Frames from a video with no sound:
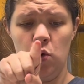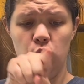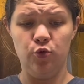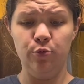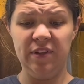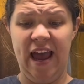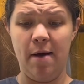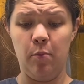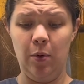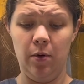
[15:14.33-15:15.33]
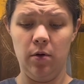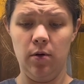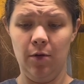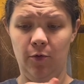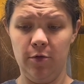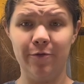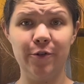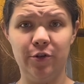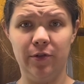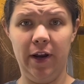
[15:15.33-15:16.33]
Room temp,
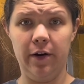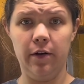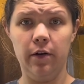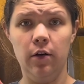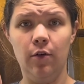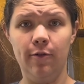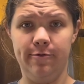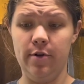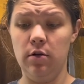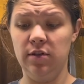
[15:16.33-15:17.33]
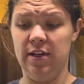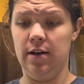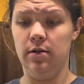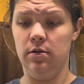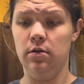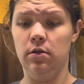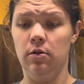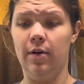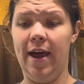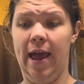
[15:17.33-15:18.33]
refrigerator, frozen,
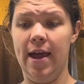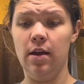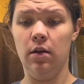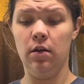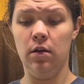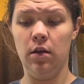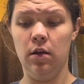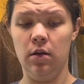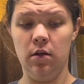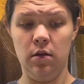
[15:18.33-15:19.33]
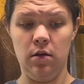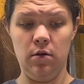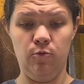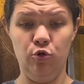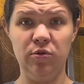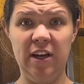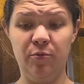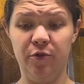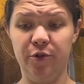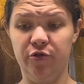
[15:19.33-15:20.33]
okay? Room temp,
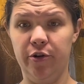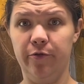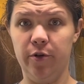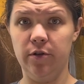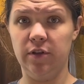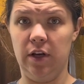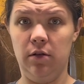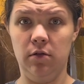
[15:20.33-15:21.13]
refrigerator, frozen.